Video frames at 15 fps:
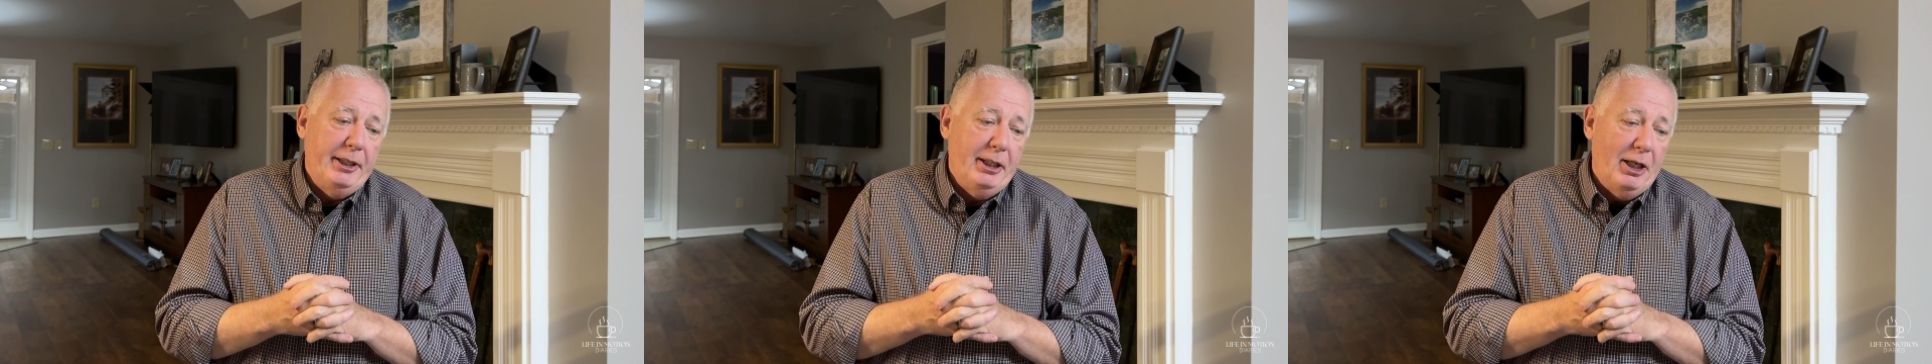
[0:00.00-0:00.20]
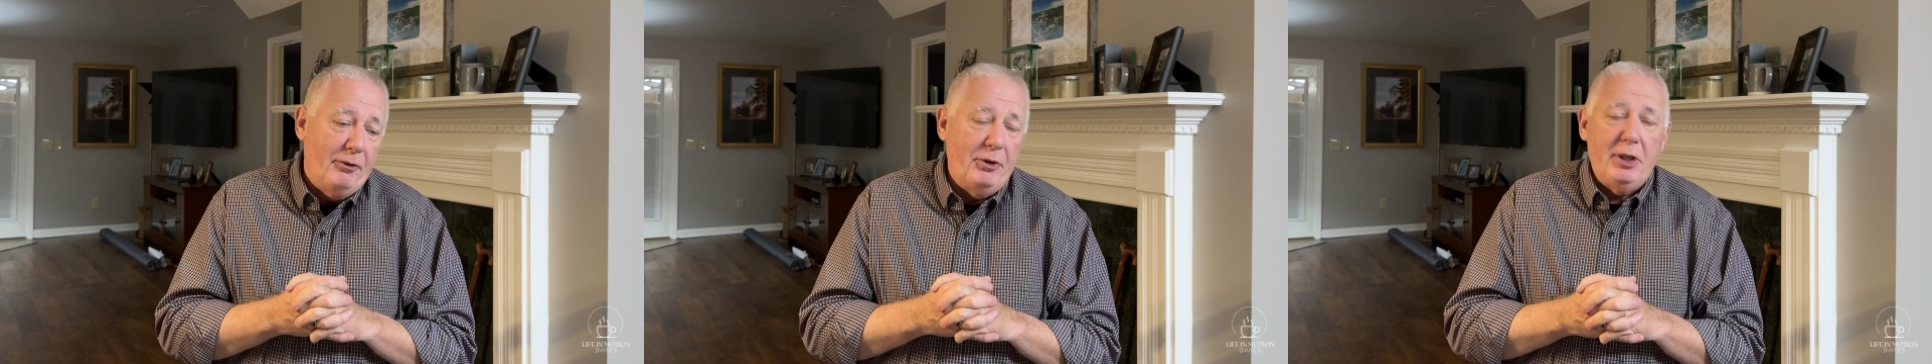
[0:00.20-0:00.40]

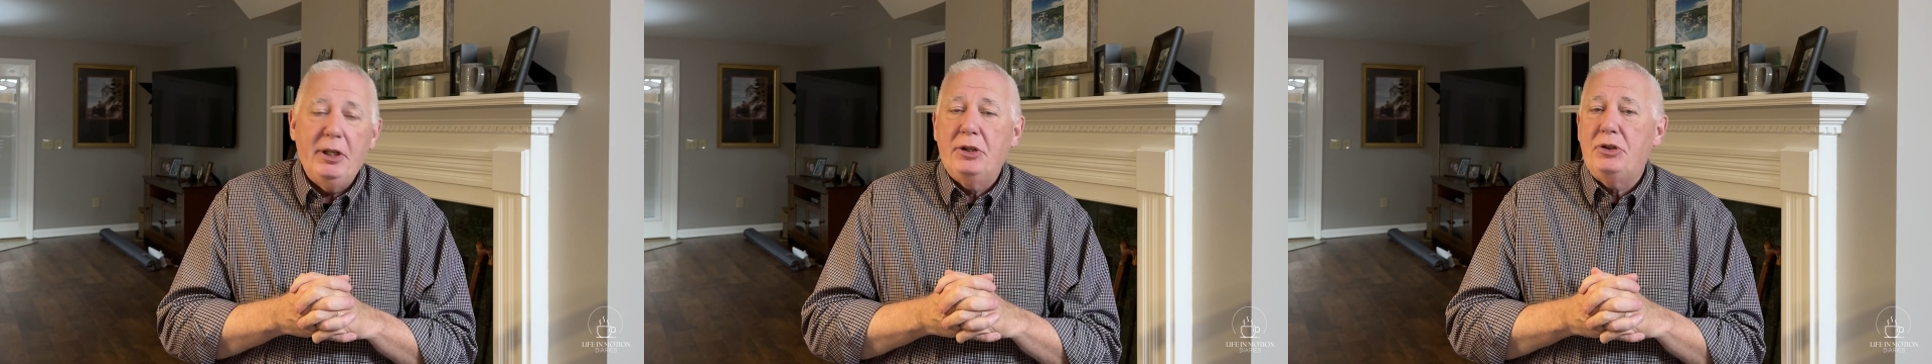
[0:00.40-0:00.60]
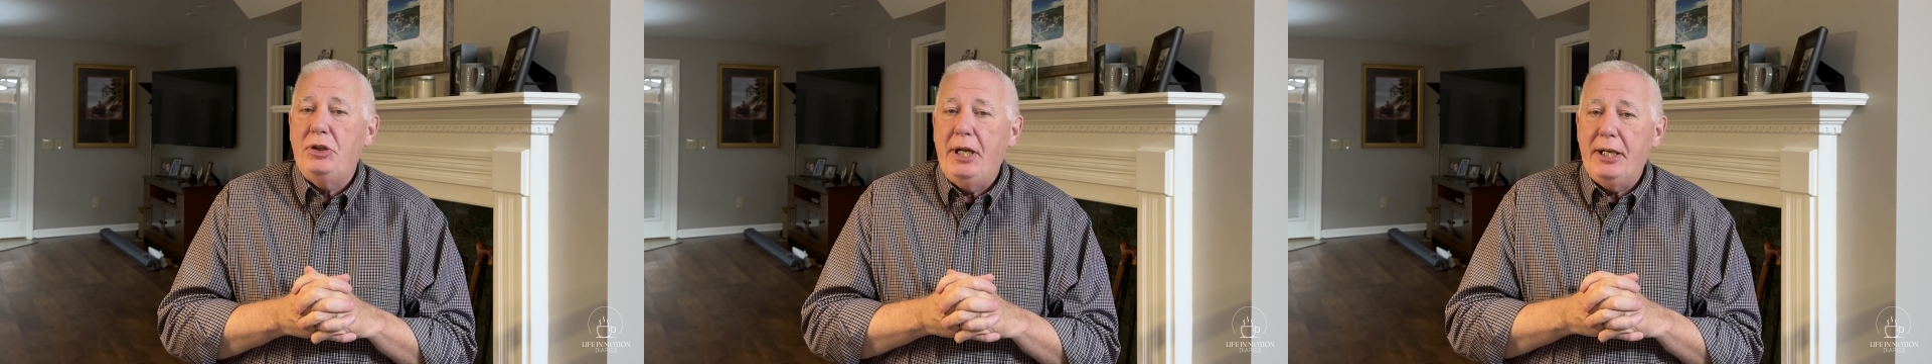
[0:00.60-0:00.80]
If you get
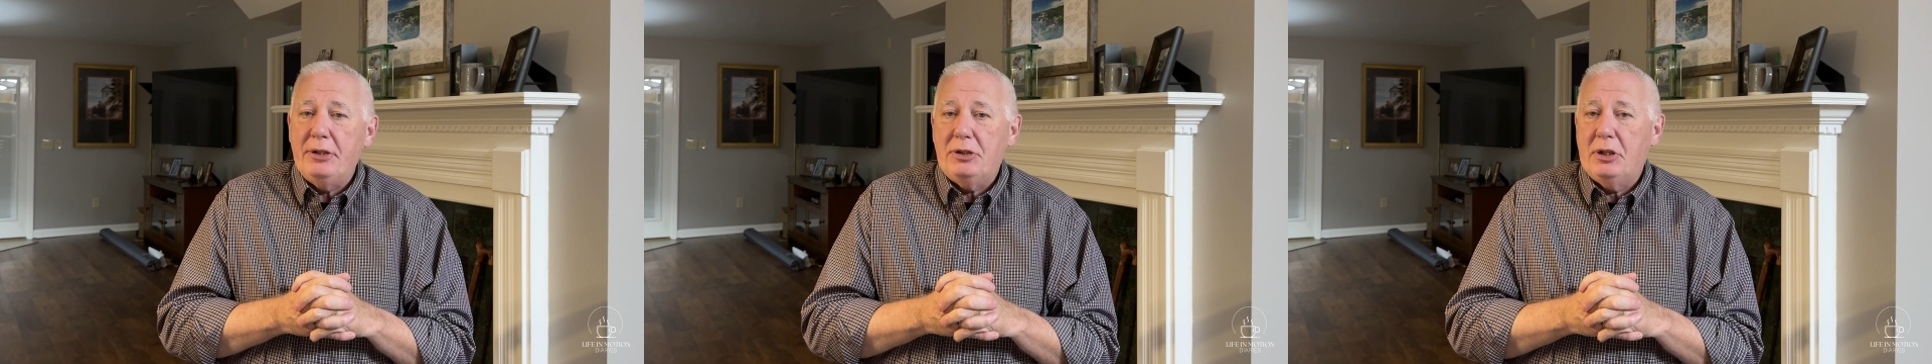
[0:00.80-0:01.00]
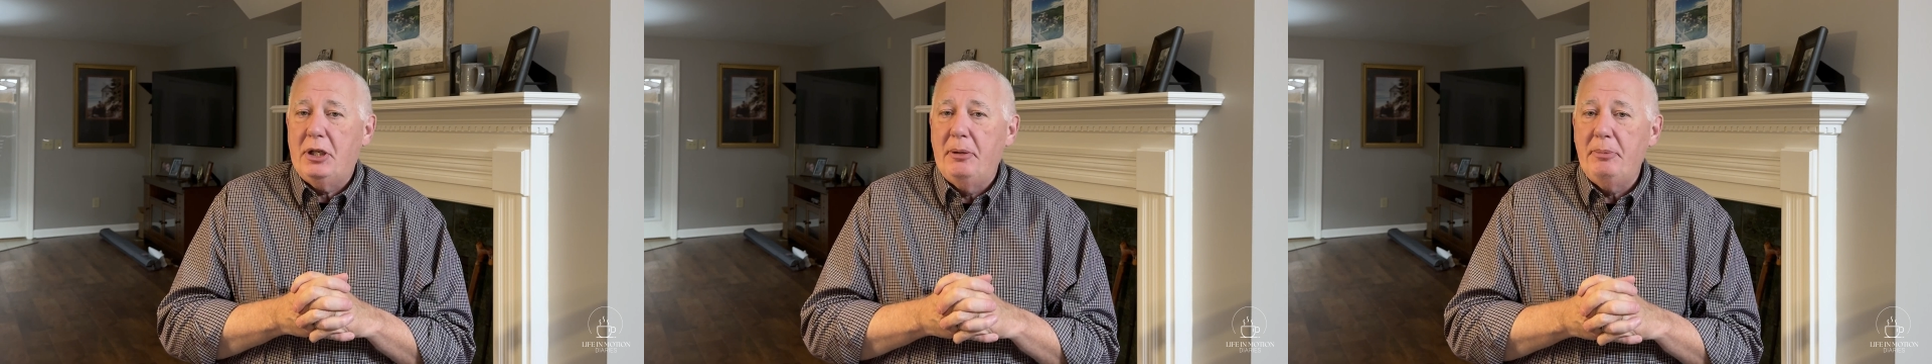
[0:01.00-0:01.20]
a
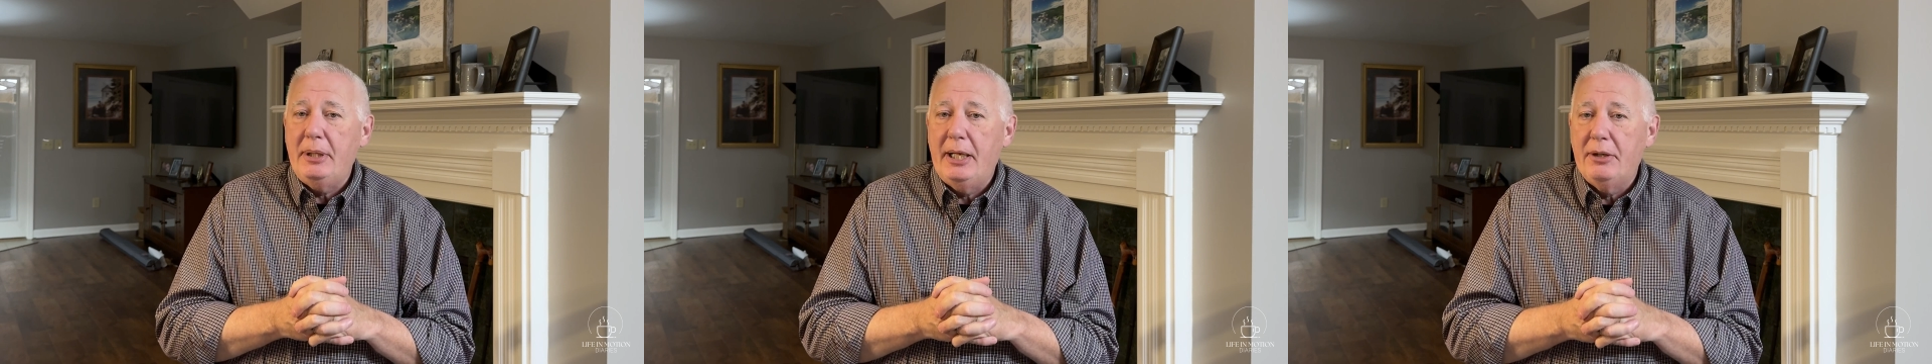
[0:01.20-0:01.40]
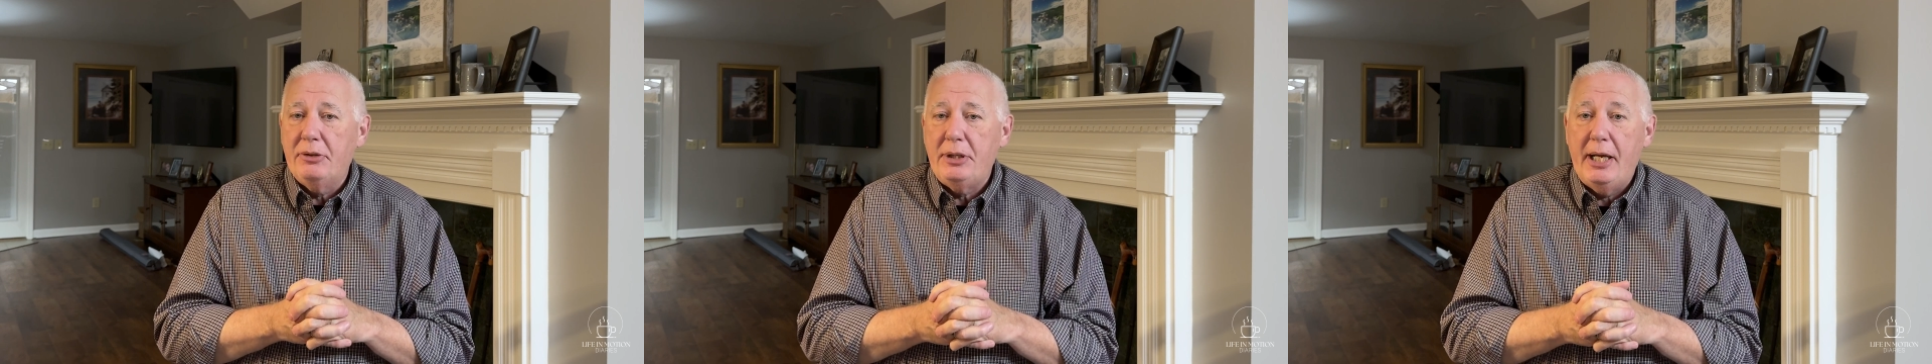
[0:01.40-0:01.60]
chance to come
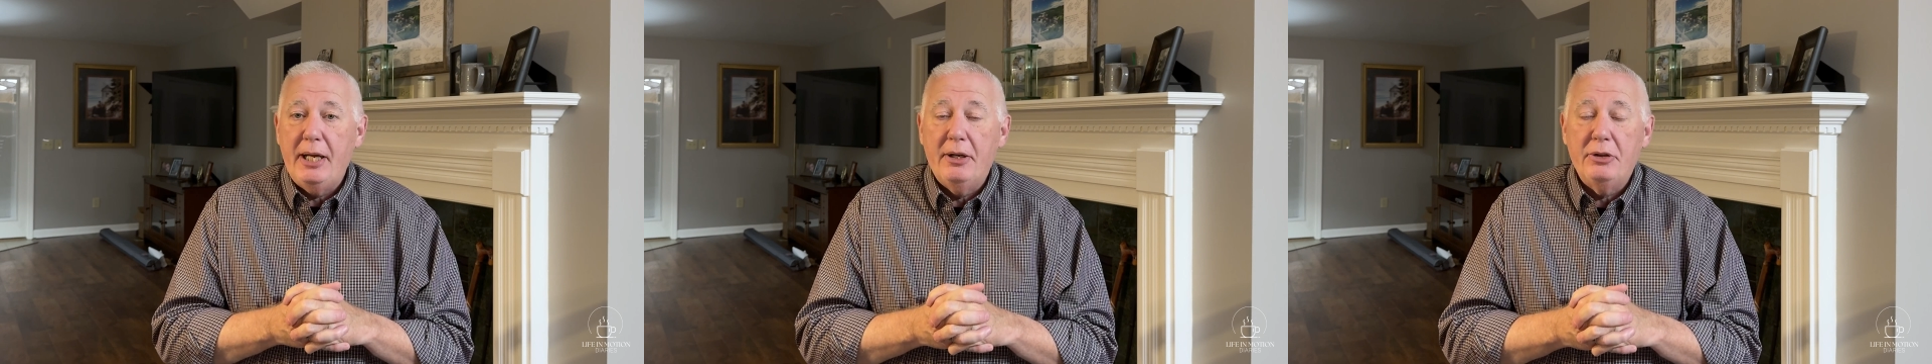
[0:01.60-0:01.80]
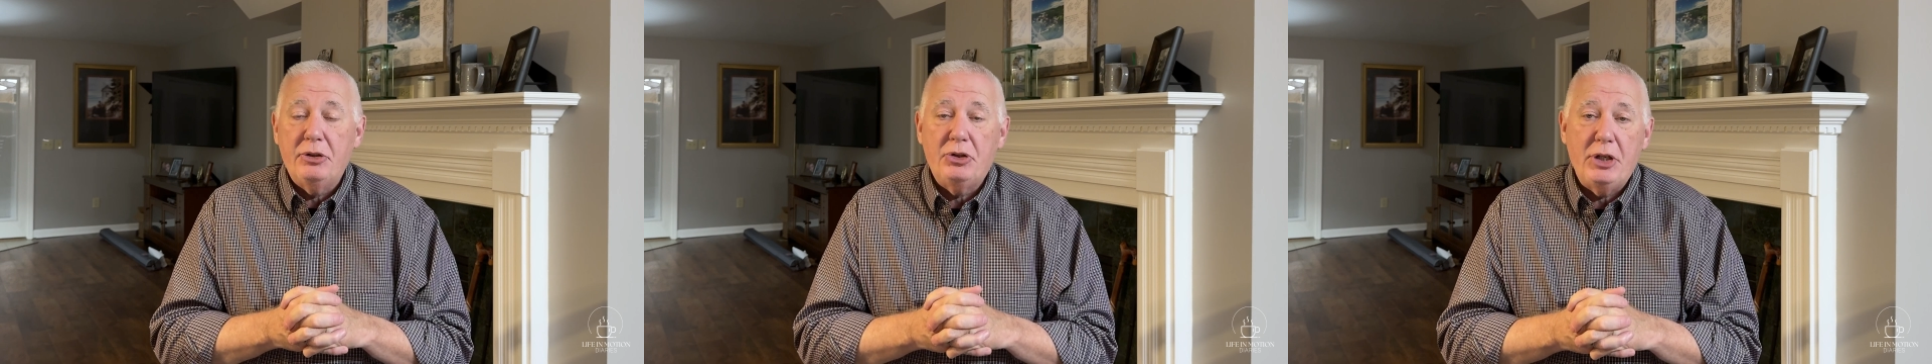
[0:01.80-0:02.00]

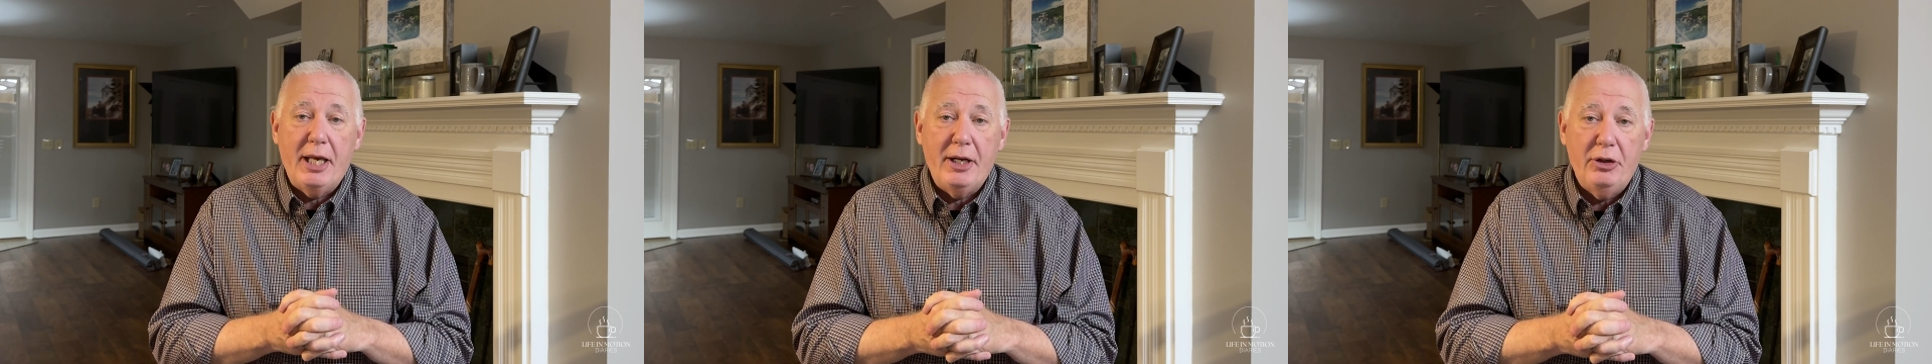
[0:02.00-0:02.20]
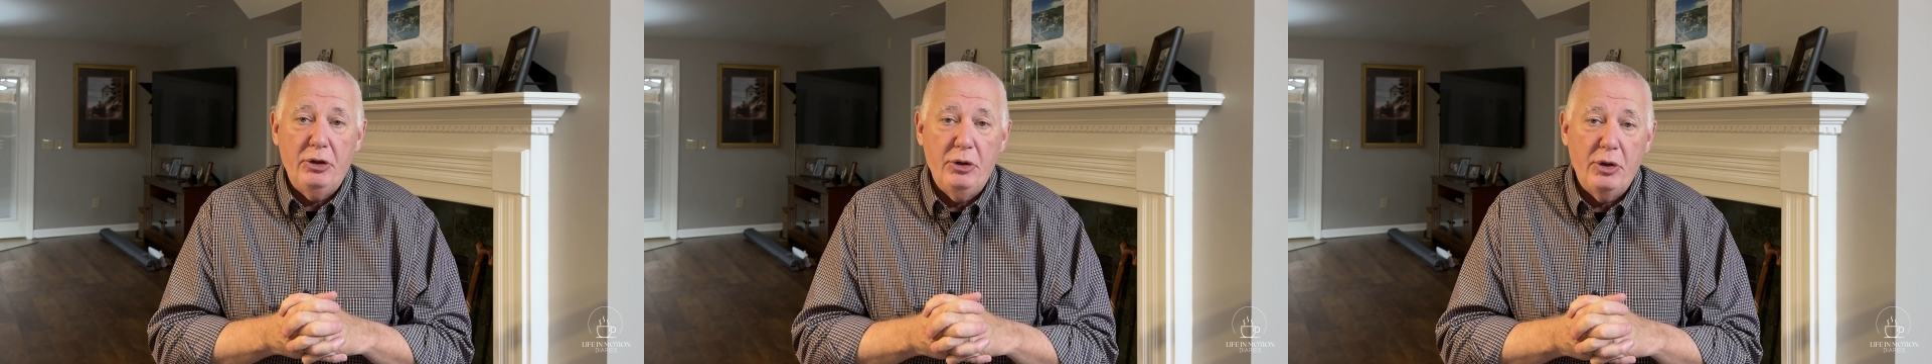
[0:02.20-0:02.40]
downtown to
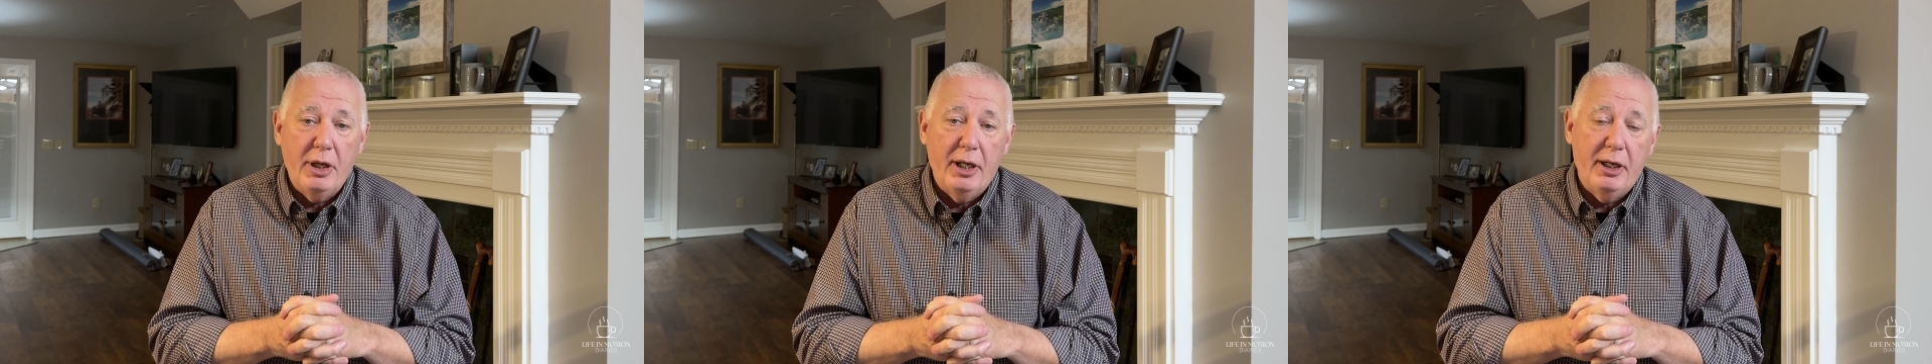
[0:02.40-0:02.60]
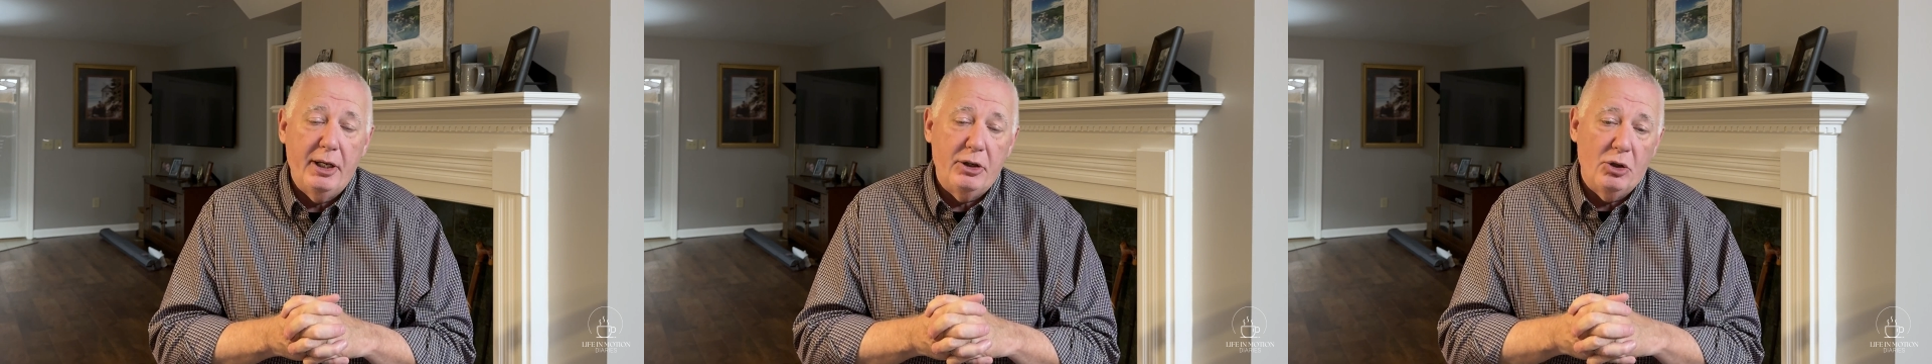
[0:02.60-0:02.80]
Chattanooga,